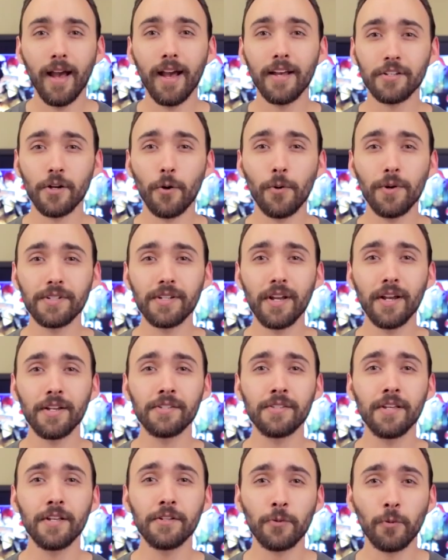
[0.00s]
As always
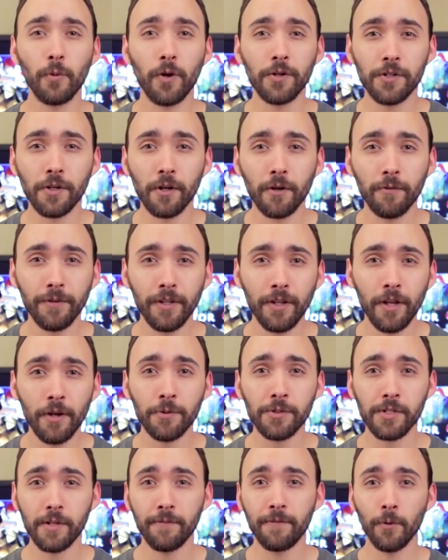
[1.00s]
guys, thanks for watching our videos.